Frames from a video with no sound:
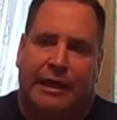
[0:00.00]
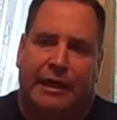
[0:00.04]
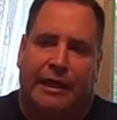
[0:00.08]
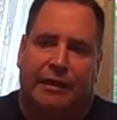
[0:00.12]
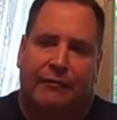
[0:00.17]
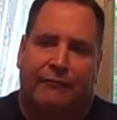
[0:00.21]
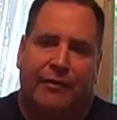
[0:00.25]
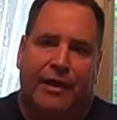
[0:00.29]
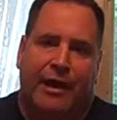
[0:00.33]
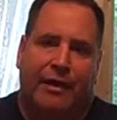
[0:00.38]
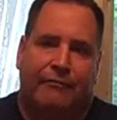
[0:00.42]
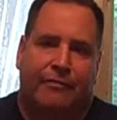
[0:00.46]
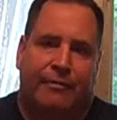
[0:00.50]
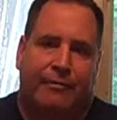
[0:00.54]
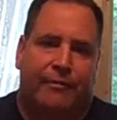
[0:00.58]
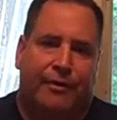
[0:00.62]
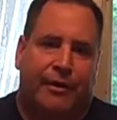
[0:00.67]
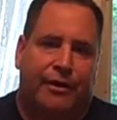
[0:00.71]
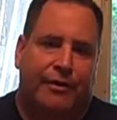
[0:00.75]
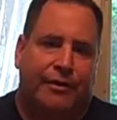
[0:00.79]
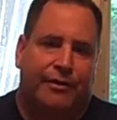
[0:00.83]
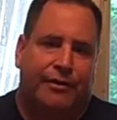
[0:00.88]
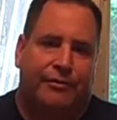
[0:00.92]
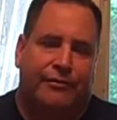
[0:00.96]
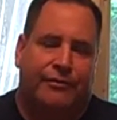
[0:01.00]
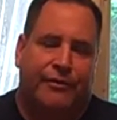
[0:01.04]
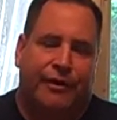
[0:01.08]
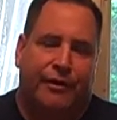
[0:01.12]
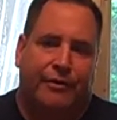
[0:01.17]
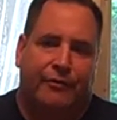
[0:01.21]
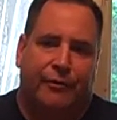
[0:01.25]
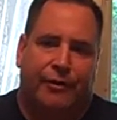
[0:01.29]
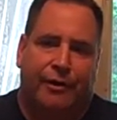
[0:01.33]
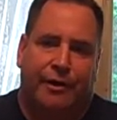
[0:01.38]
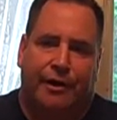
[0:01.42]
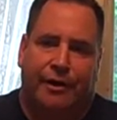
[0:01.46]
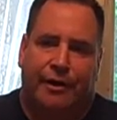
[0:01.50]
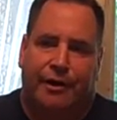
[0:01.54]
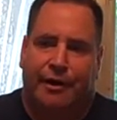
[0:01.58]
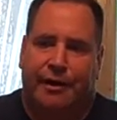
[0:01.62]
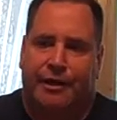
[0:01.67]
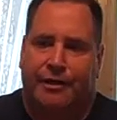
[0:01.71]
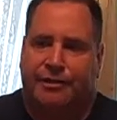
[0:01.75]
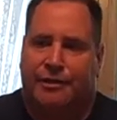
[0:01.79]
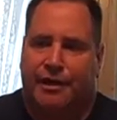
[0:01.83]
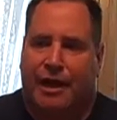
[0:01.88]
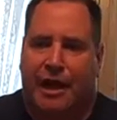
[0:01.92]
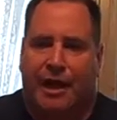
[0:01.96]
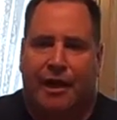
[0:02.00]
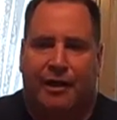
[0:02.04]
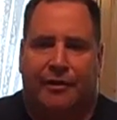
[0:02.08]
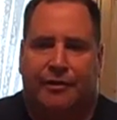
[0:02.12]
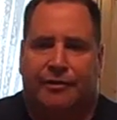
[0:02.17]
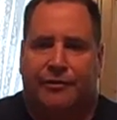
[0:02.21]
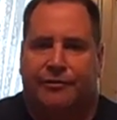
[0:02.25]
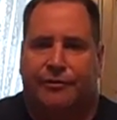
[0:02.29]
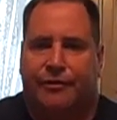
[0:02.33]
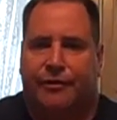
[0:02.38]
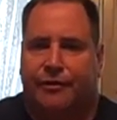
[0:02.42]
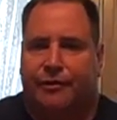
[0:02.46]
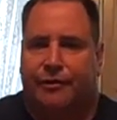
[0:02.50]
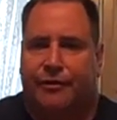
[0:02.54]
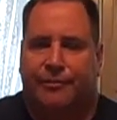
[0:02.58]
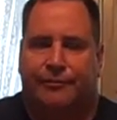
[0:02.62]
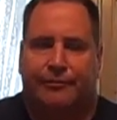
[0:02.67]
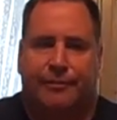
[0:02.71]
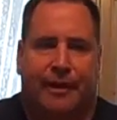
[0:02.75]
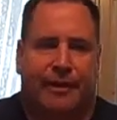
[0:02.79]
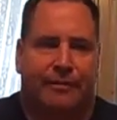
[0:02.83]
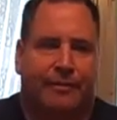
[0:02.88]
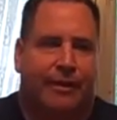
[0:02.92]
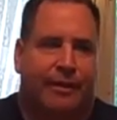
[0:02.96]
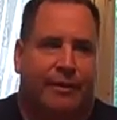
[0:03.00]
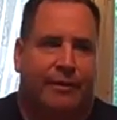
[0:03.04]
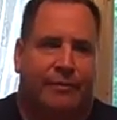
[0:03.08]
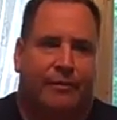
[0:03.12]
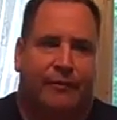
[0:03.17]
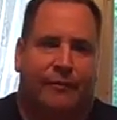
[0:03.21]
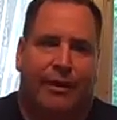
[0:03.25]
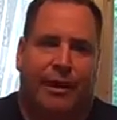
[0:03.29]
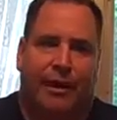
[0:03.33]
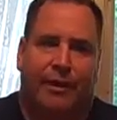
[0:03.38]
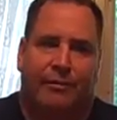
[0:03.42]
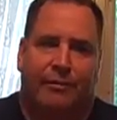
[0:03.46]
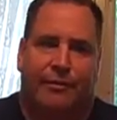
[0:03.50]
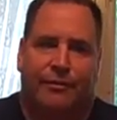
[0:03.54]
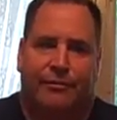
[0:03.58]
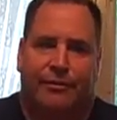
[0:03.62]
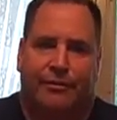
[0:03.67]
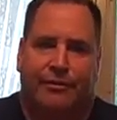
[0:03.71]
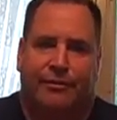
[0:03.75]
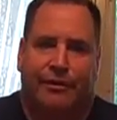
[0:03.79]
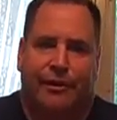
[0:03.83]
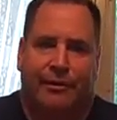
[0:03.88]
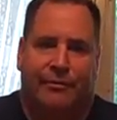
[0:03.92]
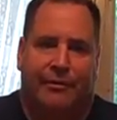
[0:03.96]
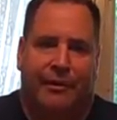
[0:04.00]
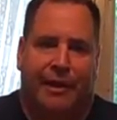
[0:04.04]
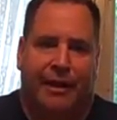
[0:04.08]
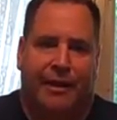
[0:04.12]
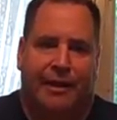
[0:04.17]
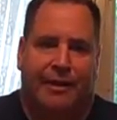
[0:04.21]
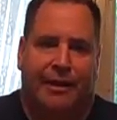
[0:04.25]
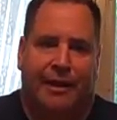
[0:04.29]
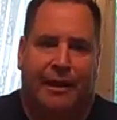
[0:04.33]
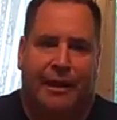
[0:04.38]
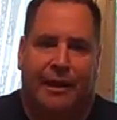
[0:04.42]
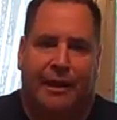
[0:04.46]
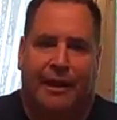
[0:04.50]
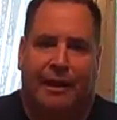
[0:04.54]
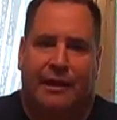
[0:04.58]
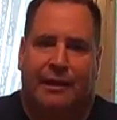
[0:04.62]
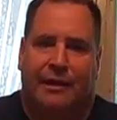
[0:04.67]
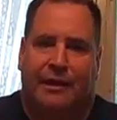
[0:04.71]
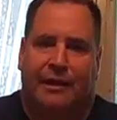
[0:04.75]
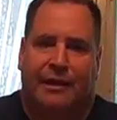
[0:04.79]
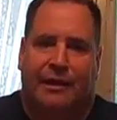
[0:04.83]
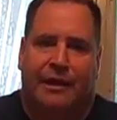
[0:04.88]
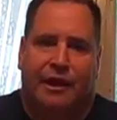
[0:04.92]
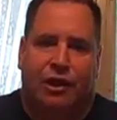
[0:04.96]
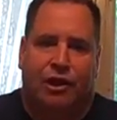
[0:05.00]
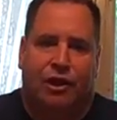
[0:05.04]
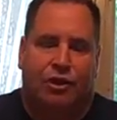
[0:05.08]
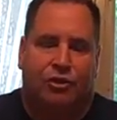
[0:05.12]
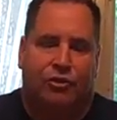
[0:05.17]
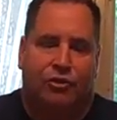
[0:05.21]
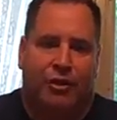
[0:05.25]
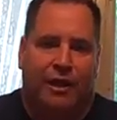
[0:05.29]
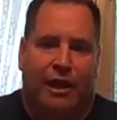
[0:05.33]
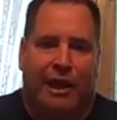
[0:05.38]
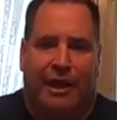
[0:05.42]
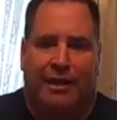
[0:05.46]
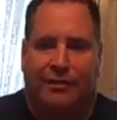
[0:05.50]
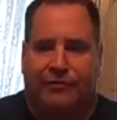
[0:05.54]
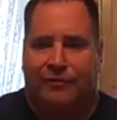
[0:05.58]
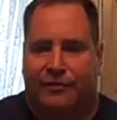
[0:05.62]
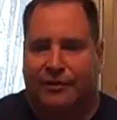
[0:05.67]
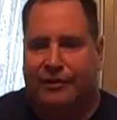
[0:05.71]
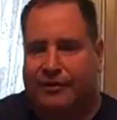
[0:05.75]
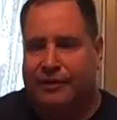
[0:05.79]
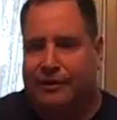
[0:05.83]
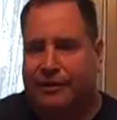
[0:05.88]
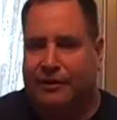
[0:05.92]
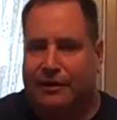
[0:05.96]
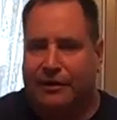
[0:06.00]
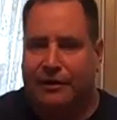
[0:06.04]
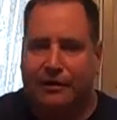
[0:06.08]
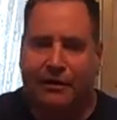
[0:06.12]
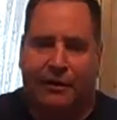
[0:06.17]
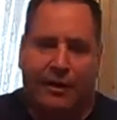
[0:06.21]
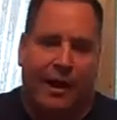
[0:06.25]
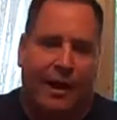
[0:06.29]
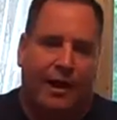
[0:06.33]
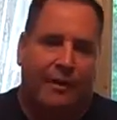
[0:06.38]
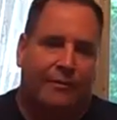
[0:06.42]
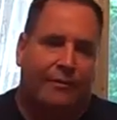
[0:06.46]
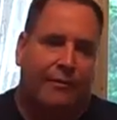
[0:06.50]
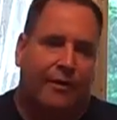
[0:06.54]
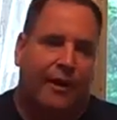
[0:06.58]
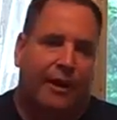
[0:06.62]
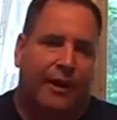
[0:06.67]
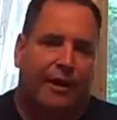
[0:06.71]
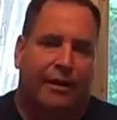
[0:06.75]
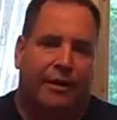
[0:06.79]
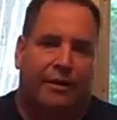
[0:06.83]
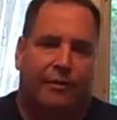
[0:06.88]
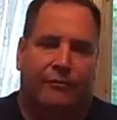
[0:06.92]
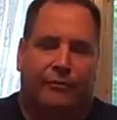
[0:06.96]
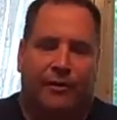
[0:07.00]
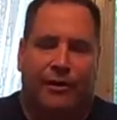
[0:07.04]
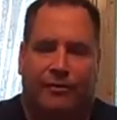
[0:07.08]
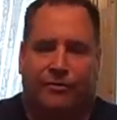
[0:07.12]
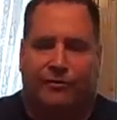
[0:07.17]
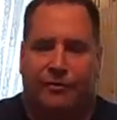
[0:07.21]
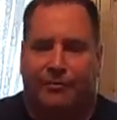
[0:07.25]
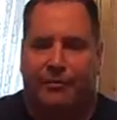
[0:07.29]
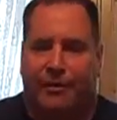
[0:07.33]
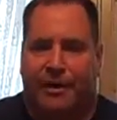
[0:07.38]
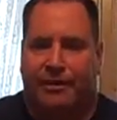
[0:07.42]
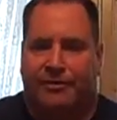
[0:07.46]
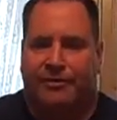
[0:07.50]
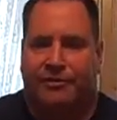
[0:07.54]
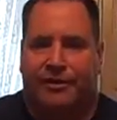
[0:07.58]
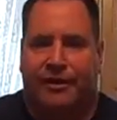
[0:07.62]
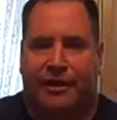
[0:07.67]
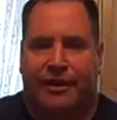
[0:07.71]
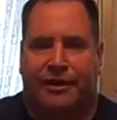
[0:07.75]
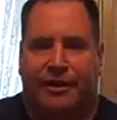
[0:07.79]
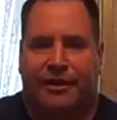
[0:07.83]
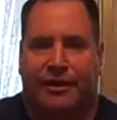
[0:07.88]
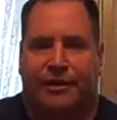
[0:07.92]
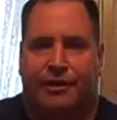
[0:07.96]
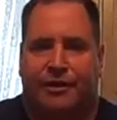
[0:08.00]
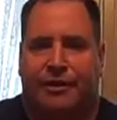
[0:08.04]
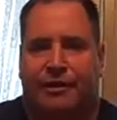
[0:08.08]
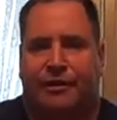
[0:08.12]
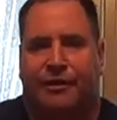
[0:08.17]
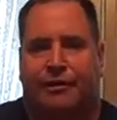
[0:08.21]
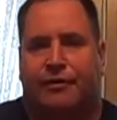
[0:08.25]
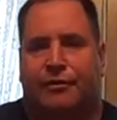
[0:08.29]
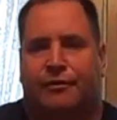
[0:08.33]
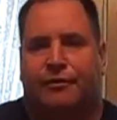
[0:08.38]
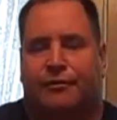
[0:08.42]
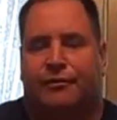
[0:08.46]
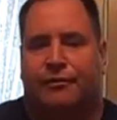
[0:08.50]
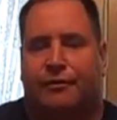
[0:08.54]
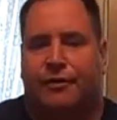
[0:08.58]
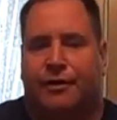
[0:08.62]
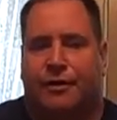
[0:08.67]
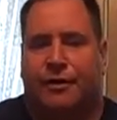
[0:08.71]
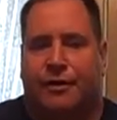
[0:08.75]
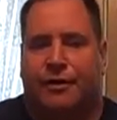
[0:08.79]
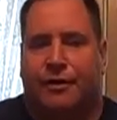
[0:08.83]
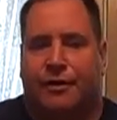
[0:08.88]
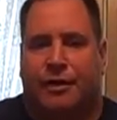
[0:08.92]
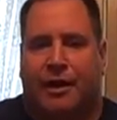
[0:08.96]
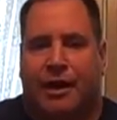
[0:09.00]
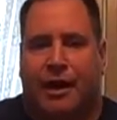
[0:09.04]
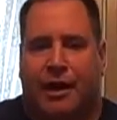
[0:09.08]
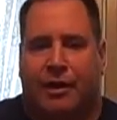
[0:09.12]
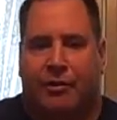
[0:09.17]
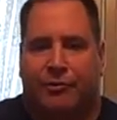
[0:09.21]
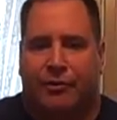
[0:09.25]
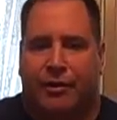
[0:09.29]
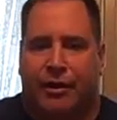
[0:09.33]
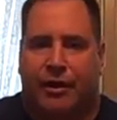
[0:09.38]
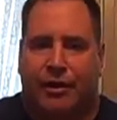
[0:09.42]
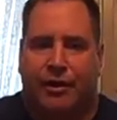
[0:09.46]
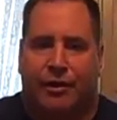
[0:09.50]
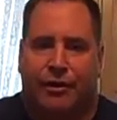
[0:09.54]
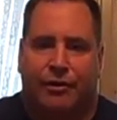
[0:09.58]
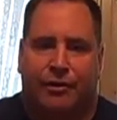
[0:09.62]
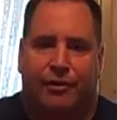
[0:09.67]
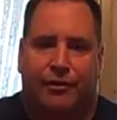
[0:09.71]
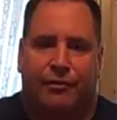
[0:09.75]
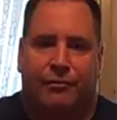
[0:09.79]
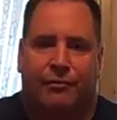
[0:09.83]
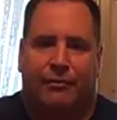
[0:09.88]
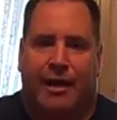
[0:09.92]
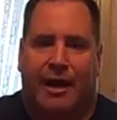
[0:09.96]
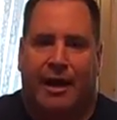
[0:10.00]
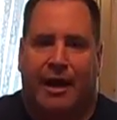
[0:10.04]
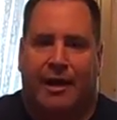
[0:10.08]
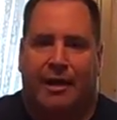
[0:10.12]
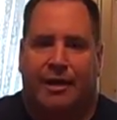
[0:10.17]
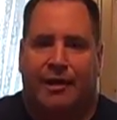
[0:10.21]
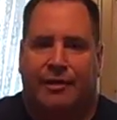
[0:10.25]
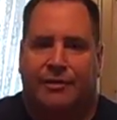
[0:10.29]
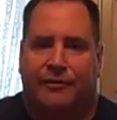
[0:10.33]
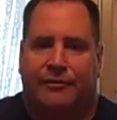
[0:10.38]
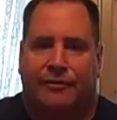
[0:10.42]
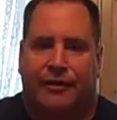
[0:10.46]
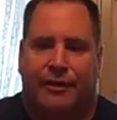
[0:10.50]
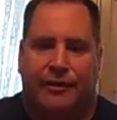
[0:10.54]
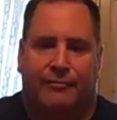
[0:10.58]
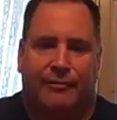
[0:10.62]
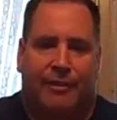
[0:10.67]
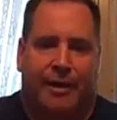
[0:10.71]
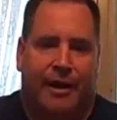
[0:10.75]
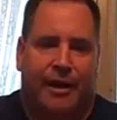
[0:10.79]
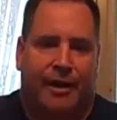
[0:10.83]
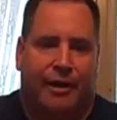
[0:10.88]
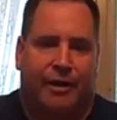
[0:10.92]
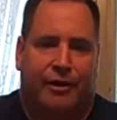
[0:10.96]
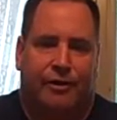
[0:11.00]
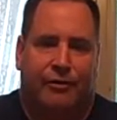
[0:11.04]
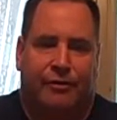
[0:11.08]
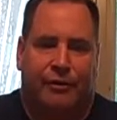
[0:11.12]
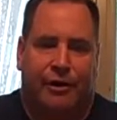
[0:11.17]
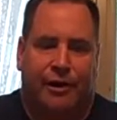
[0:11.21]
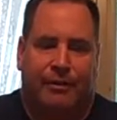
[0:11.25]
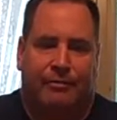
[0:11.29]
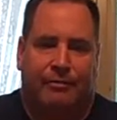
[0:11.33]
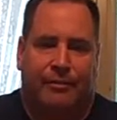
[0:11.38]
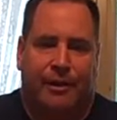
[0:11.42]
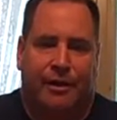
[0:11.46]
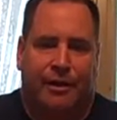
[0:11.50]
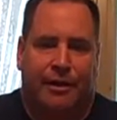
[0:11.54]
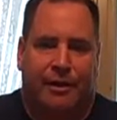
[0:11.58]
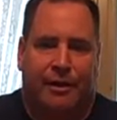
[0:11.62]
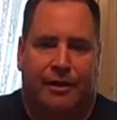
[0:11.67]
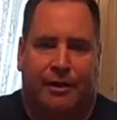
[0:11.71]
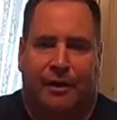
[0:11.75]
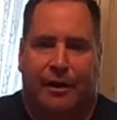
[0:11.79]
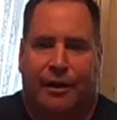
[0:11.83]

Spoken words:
If you have an emergency where a child is hurt, maybe in a weight room or something like that, you can't sit there and collaborate, what's the best thing to do? How are we going to do about it? Is everybody in agreement?